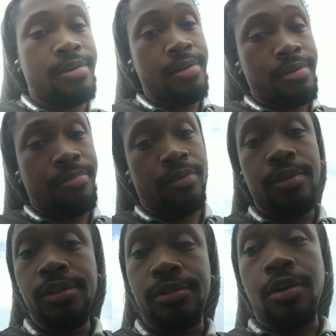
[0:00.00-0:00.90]
Police
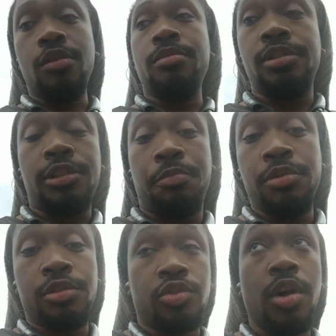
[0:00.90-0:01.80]
told me just put your
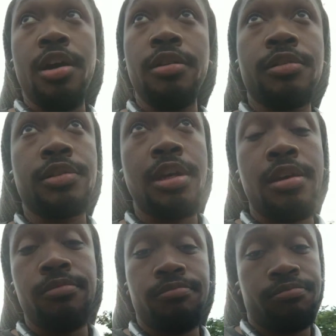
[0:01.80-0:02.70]
triangles out.
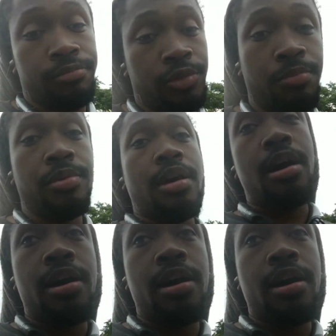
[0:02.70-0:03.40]
You'll be all right.